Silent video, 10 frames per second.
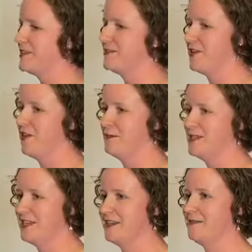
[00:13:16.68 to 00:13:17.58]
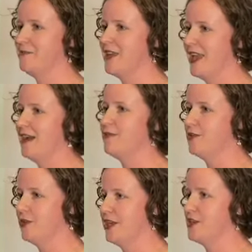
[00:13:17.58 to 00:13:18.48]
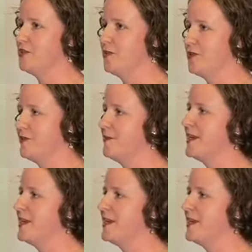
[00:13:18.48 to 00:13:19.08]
lots of time to have a look and talk through,